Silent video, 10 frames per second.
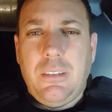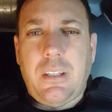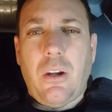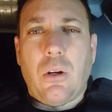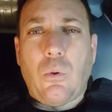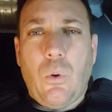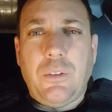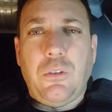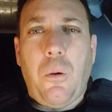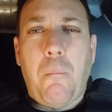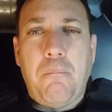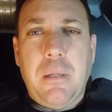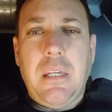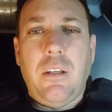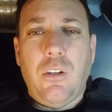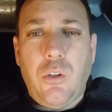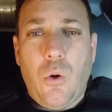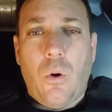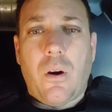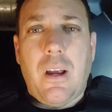They are going to beat
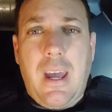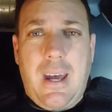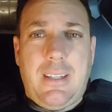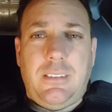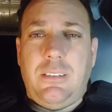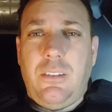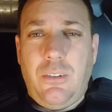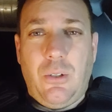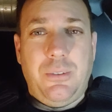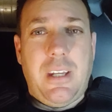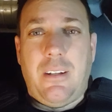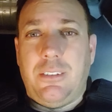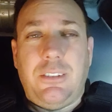your ass, no doubt.